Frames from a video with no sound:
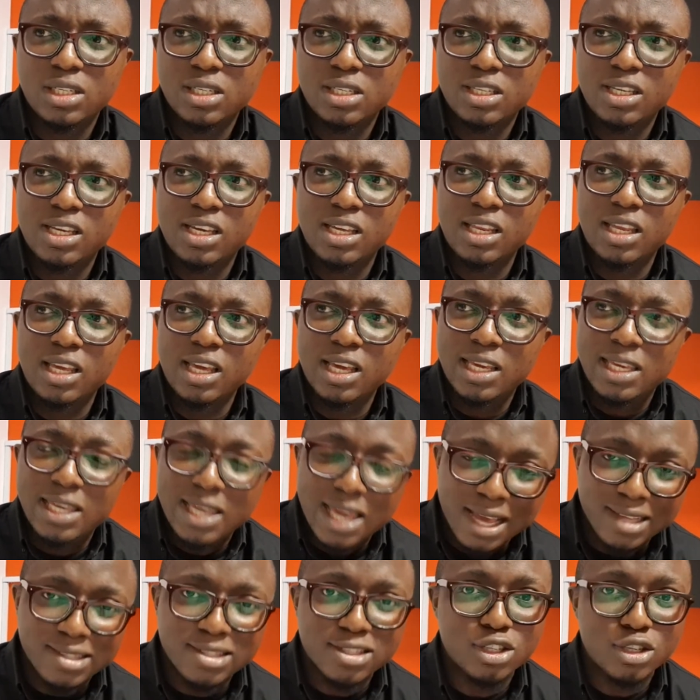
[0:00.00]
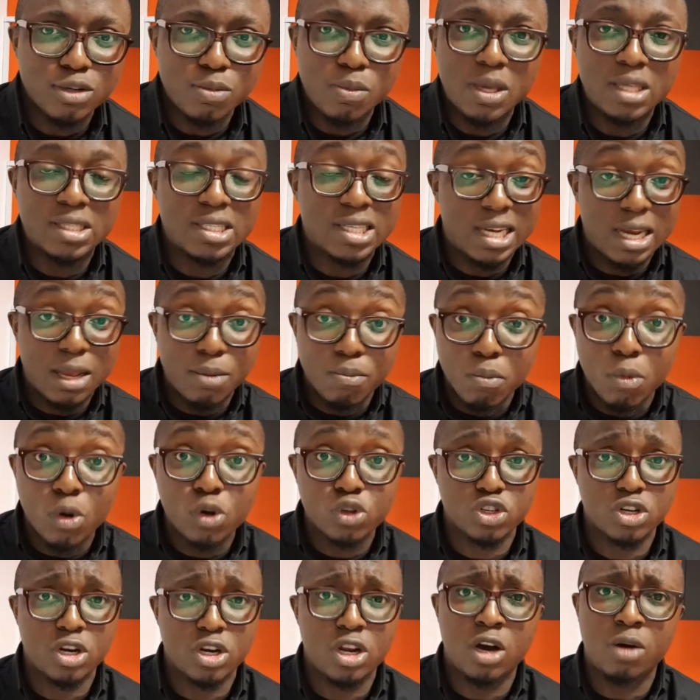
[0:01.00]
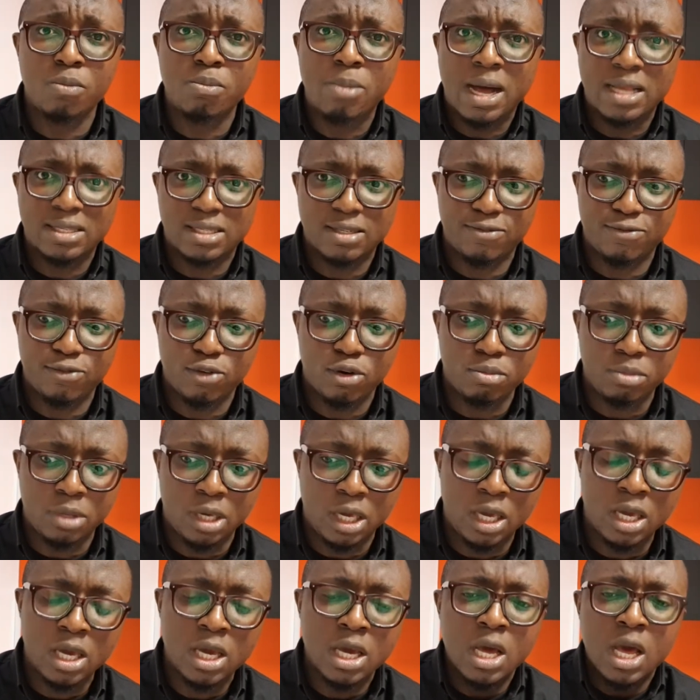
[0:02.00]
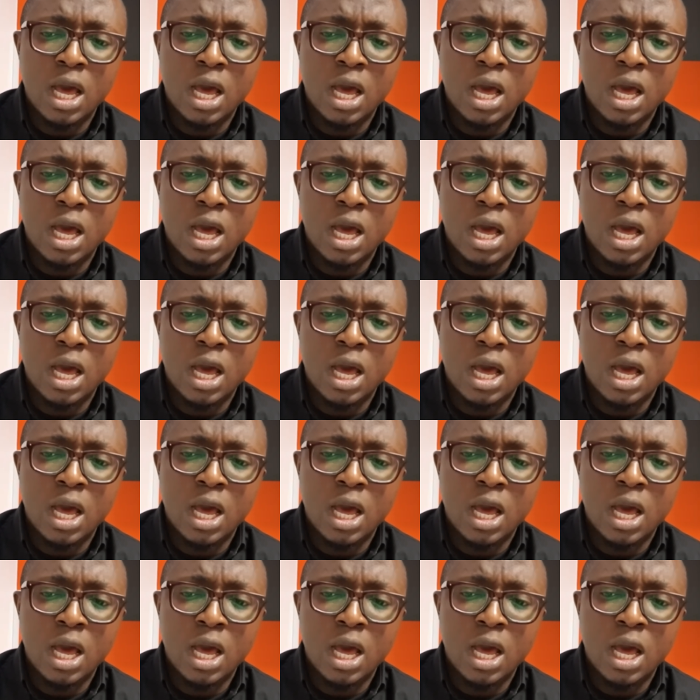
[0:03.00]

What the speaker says: It gets to me. It's an emotional matter for me.